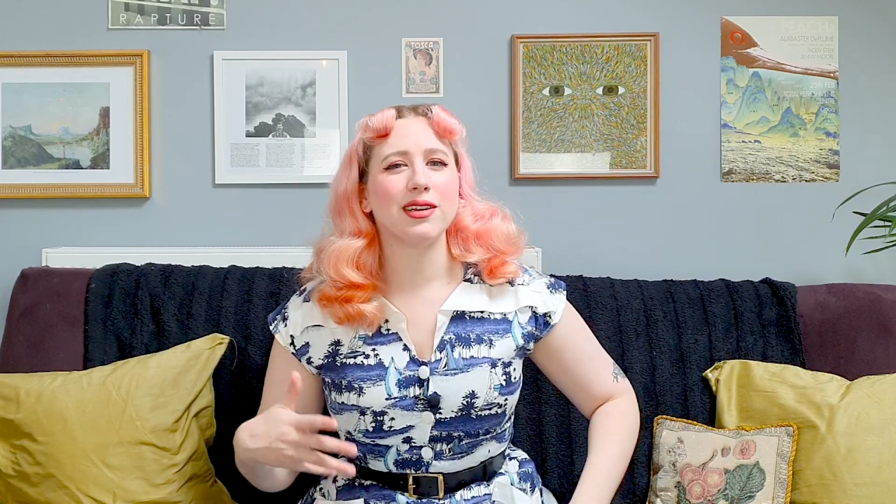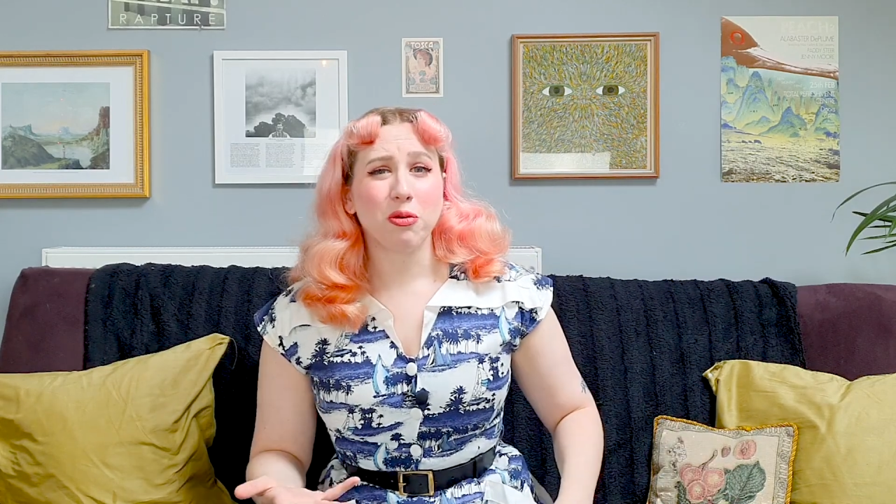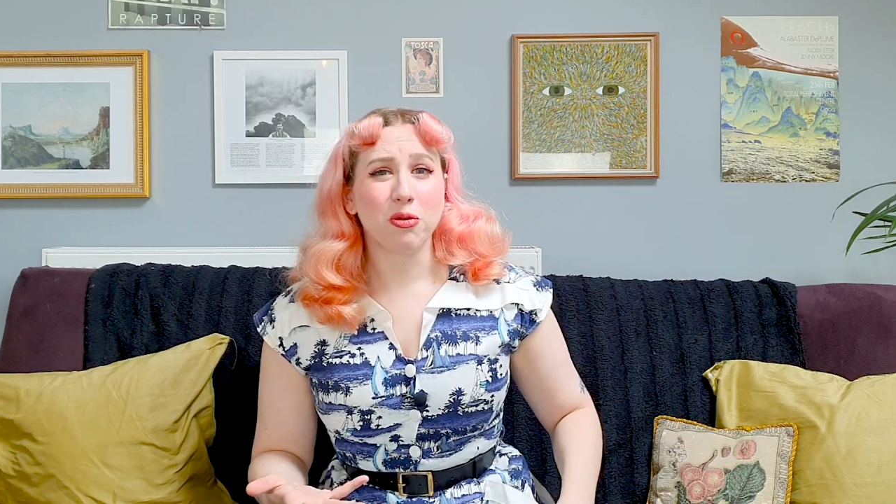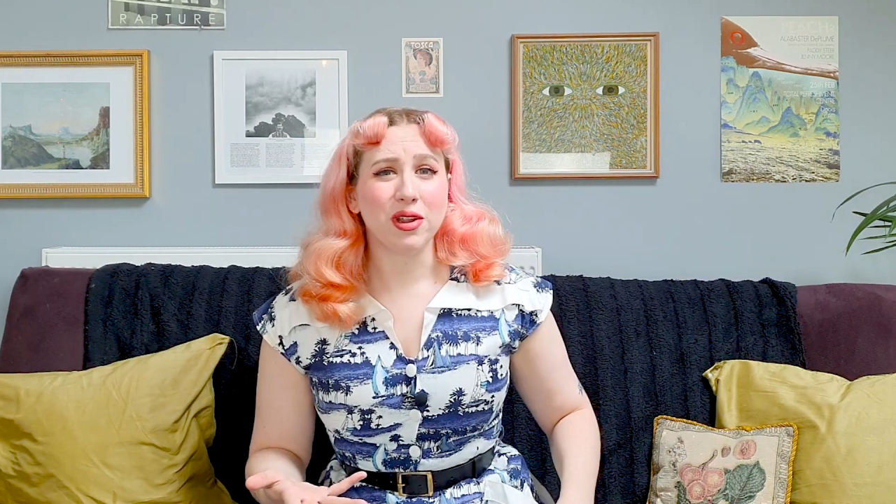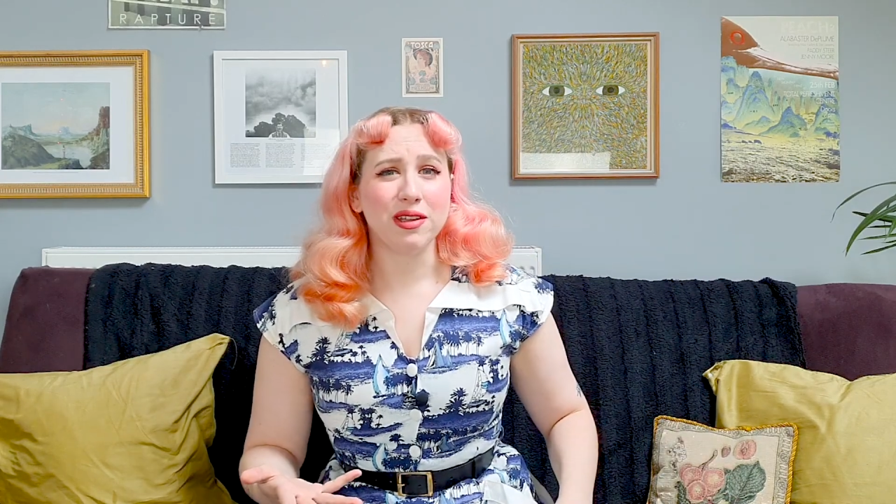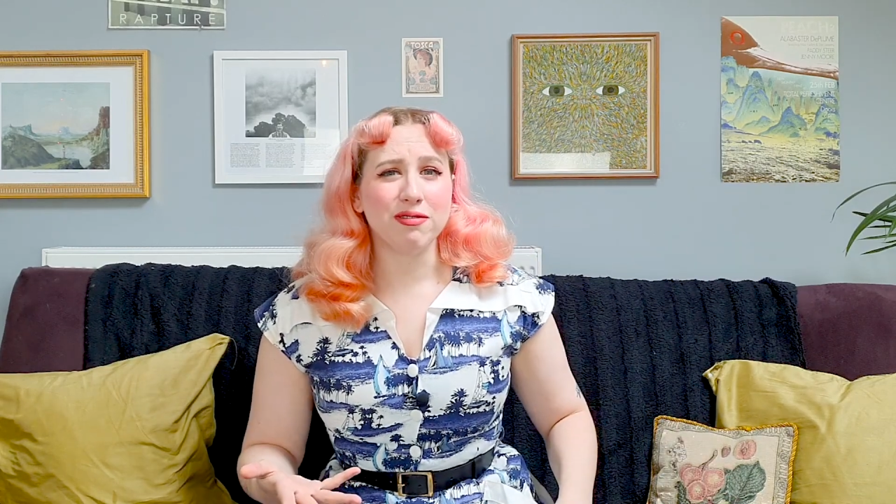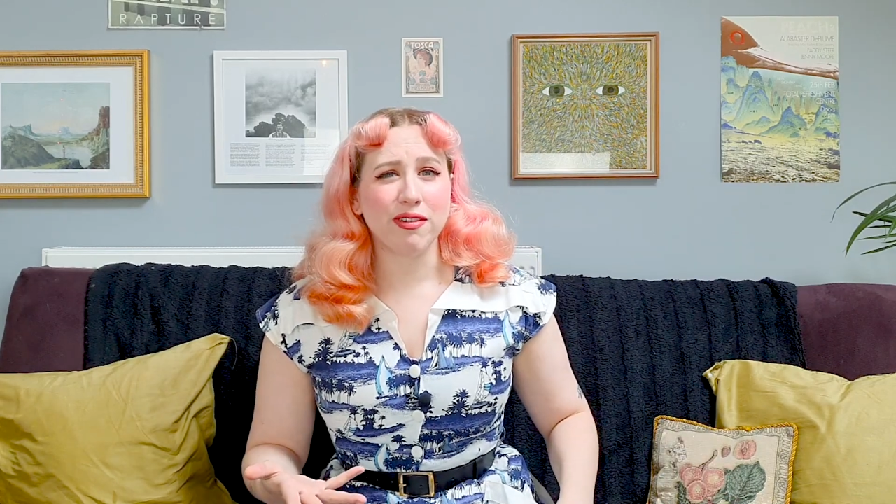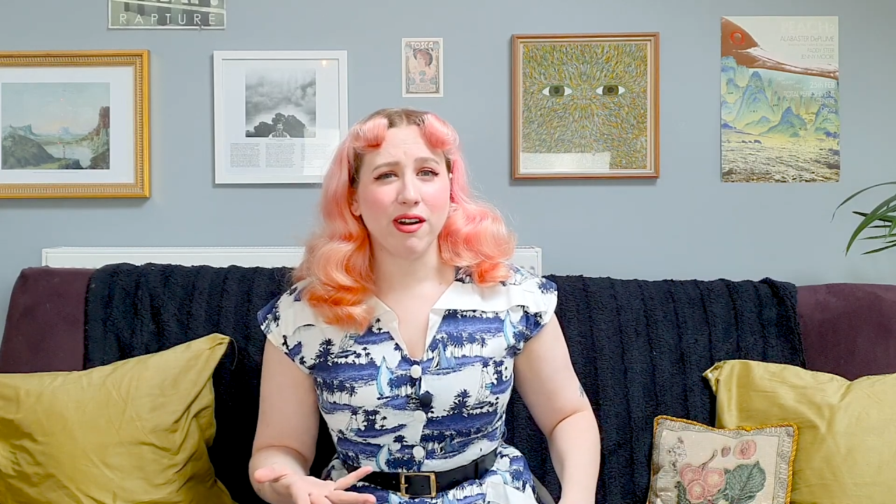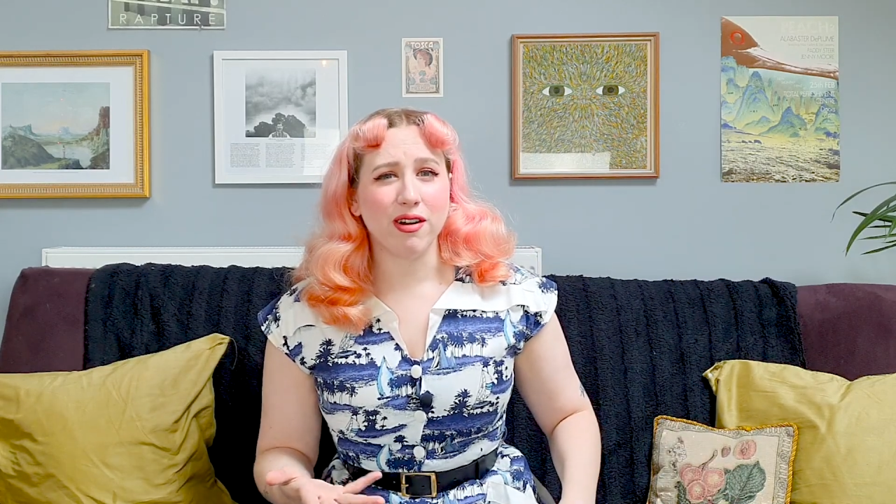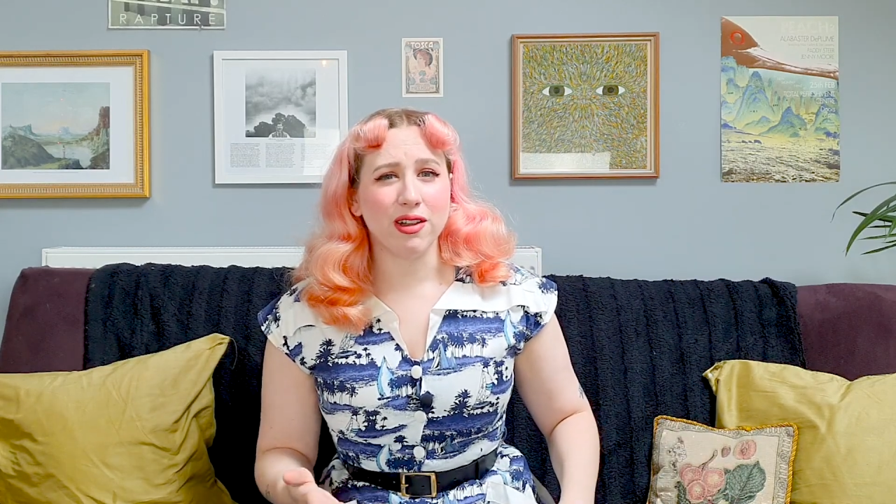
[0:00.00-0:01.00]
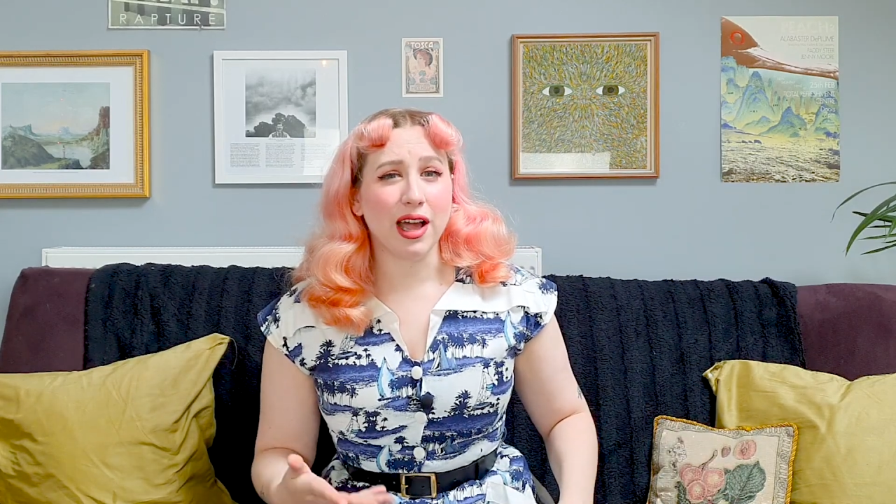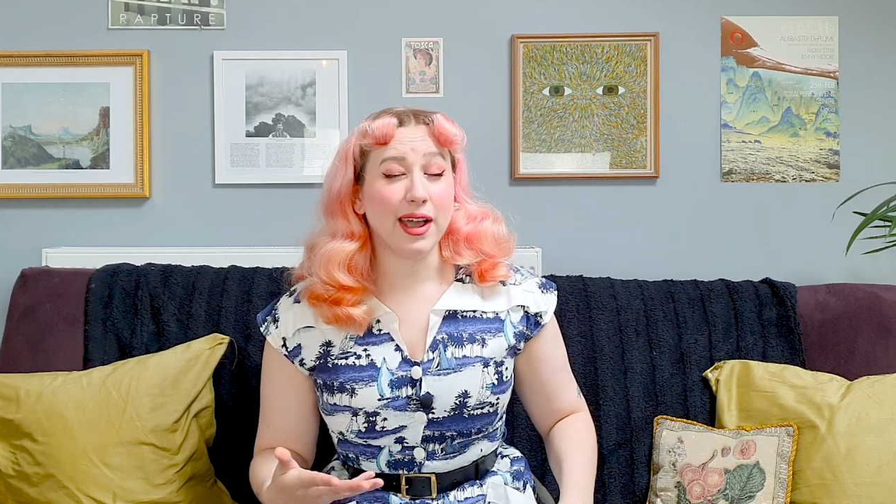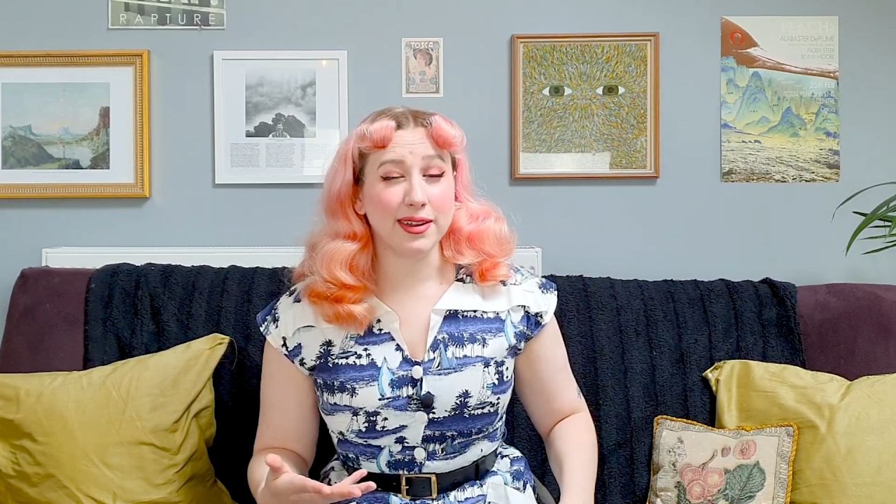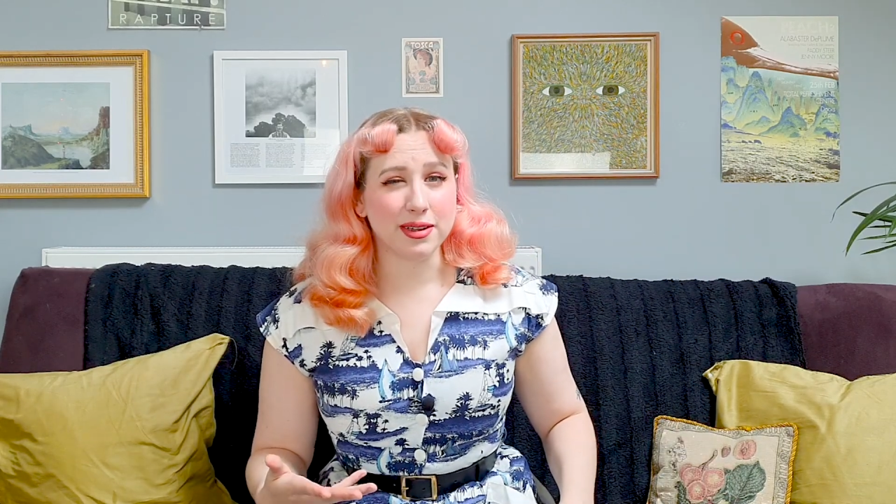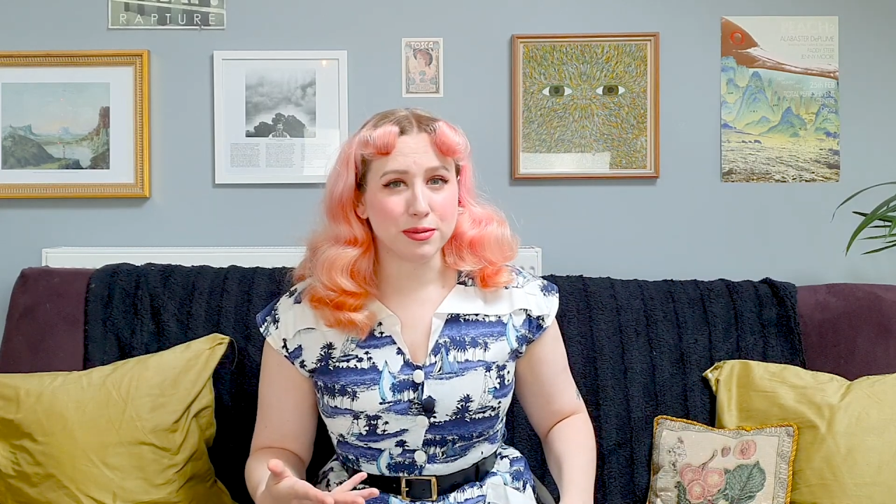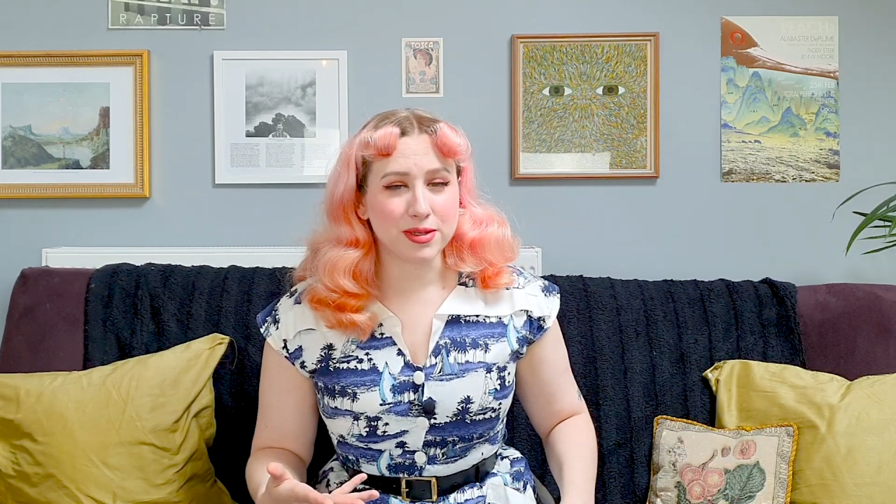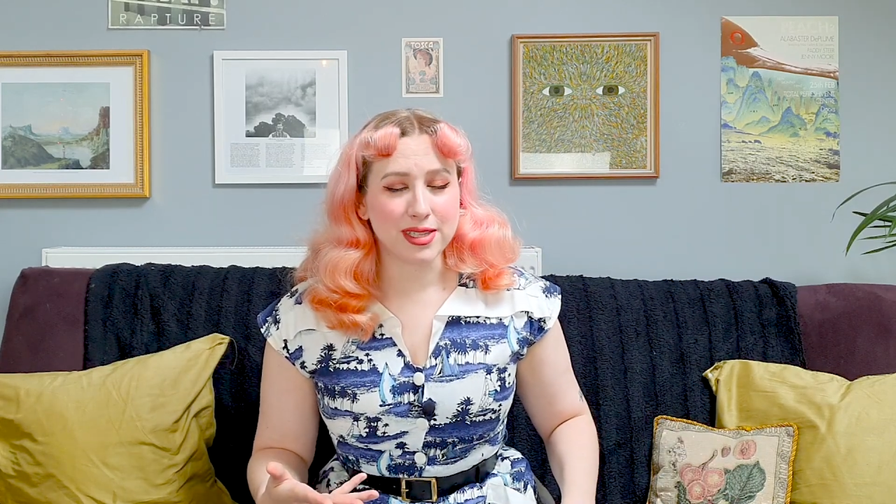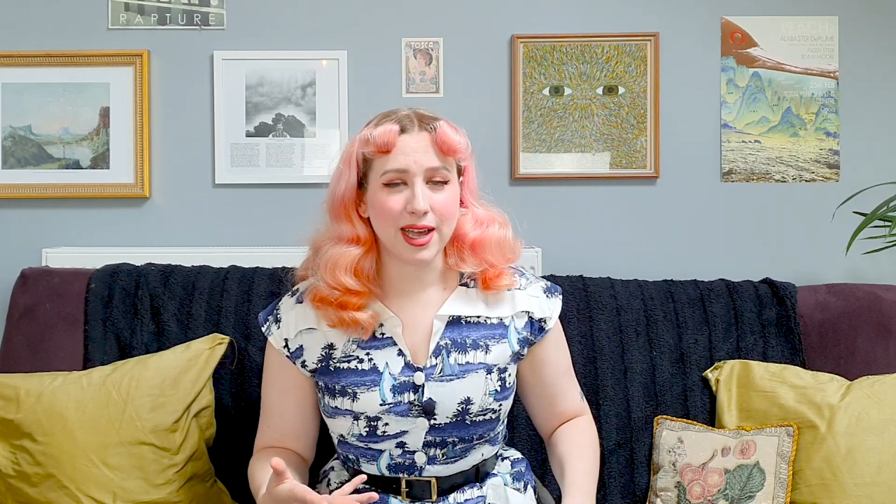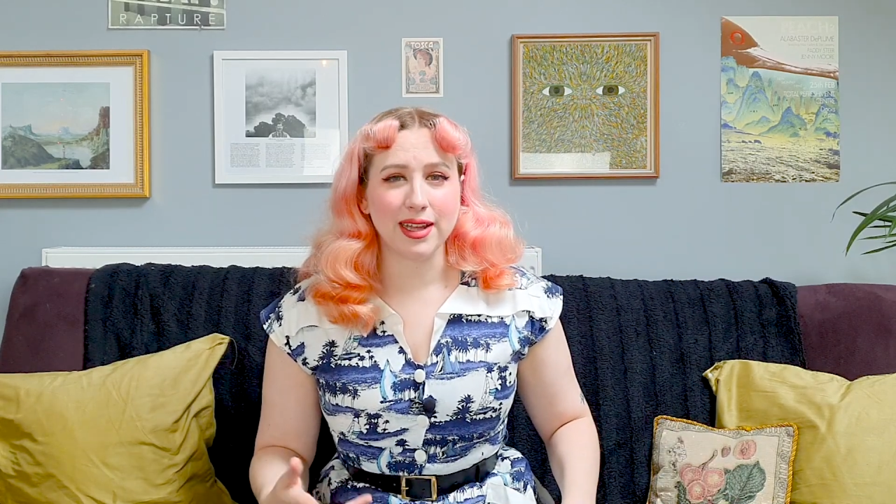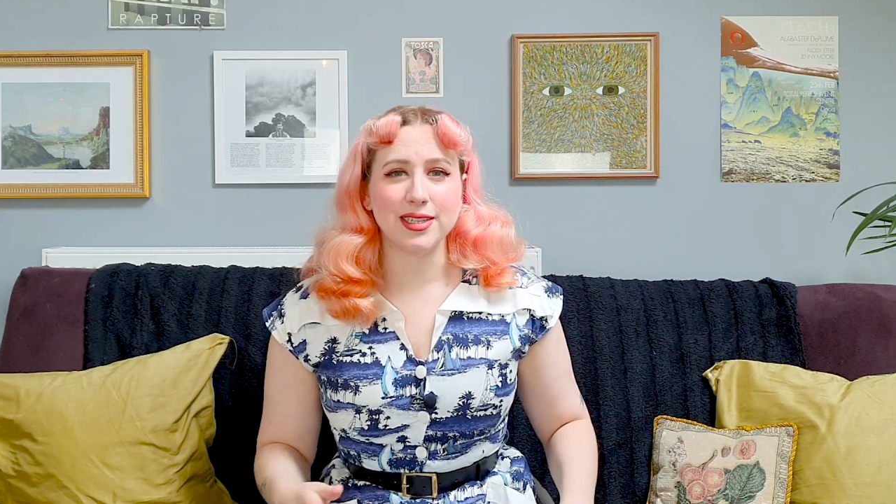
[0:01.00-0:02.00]
pre-fall items
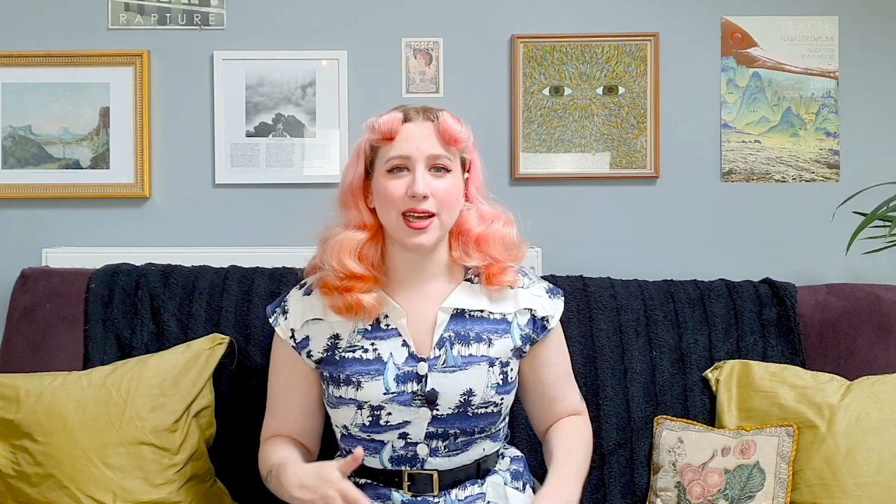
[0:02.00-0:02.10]
that